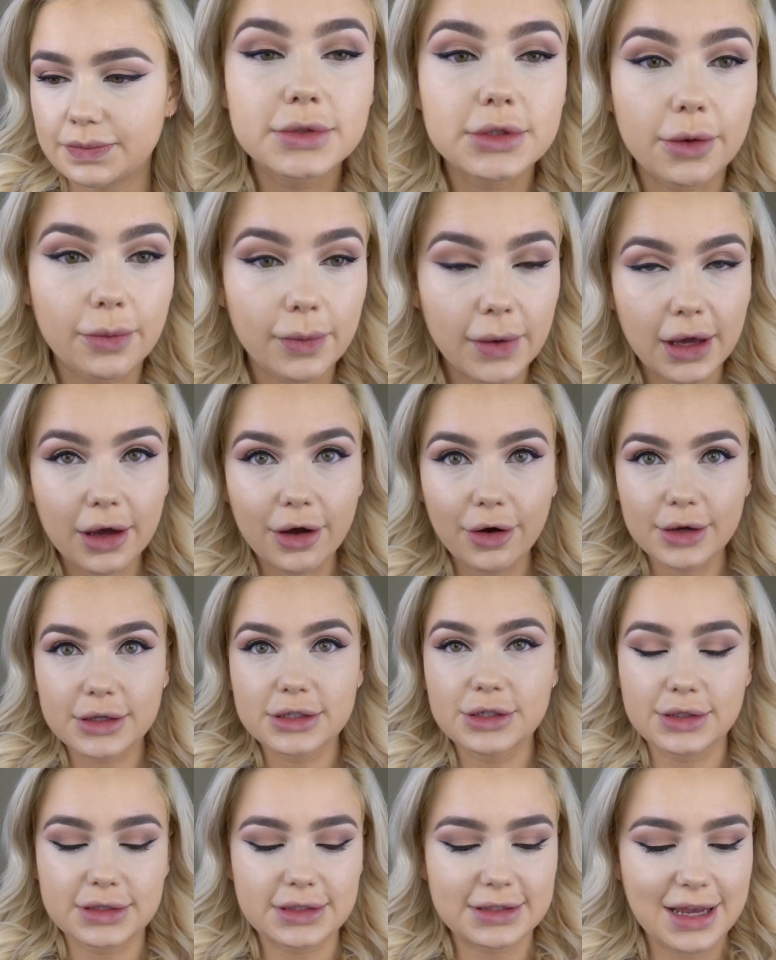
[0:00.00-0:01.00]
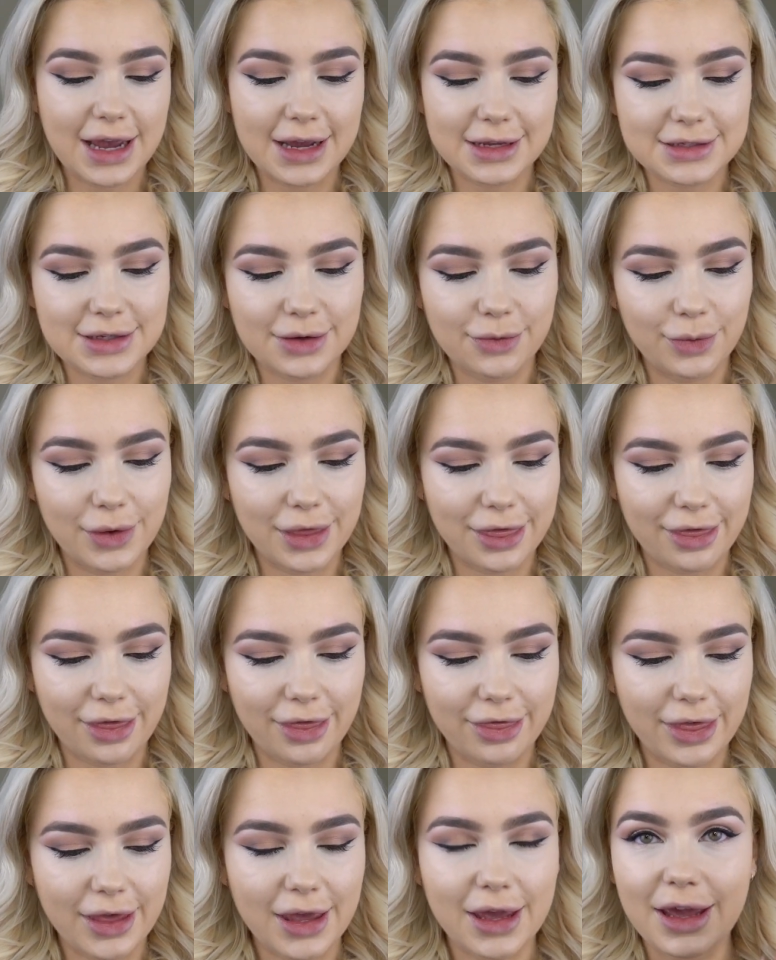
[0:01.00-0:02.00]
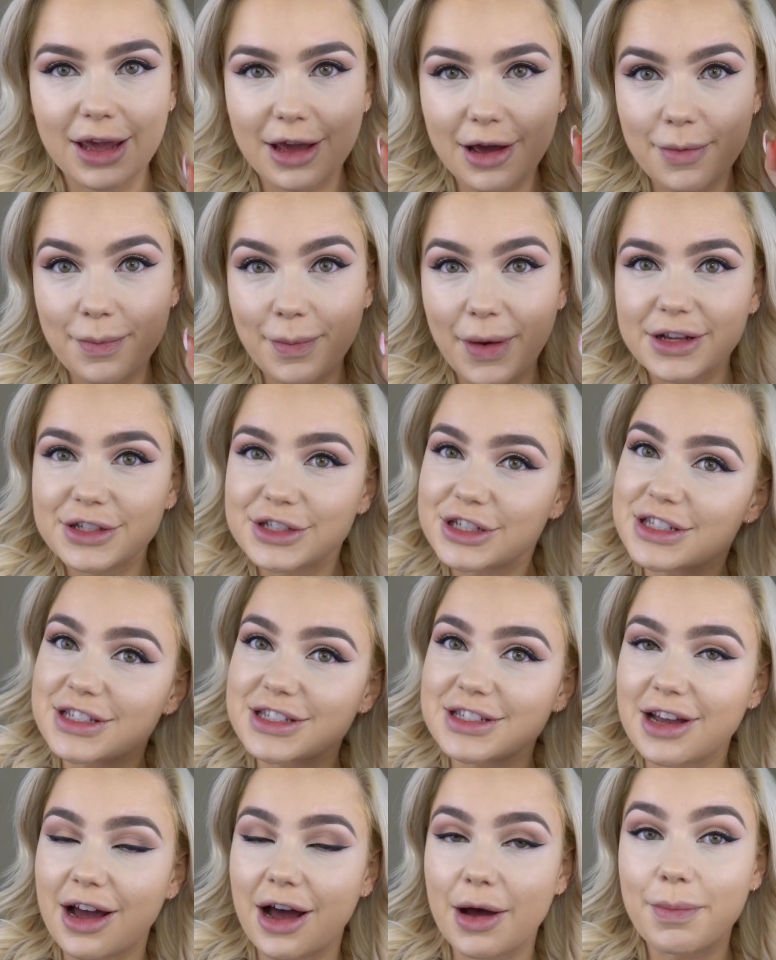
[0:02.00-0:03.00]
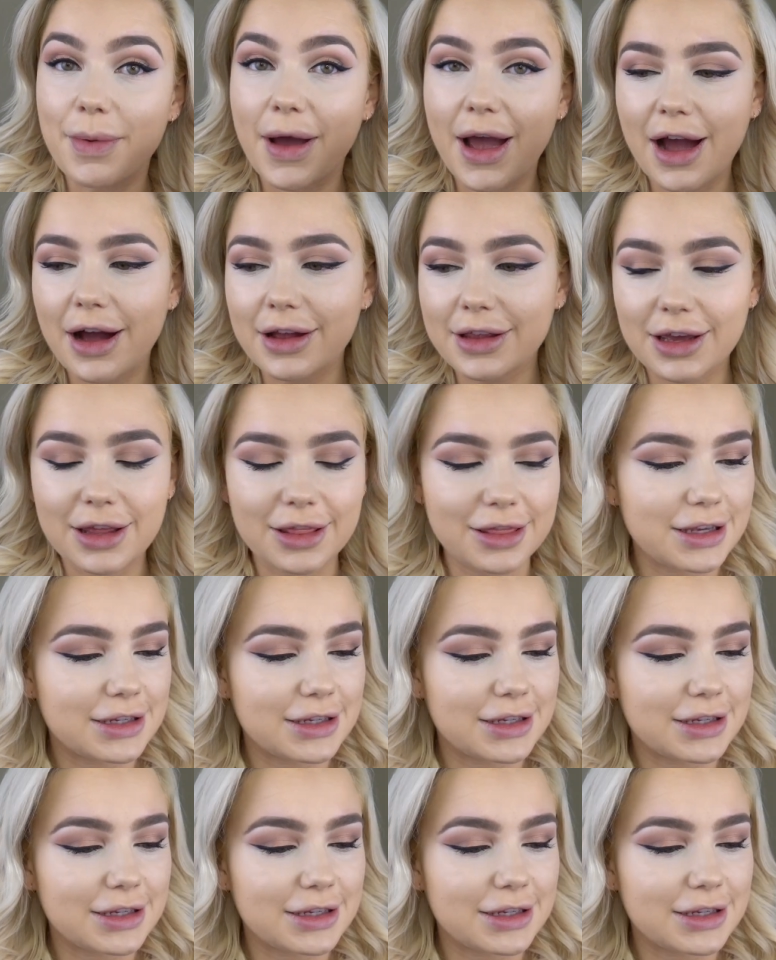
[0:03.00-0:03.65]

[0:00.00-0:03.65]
So we are going to set with the Magic Star powder.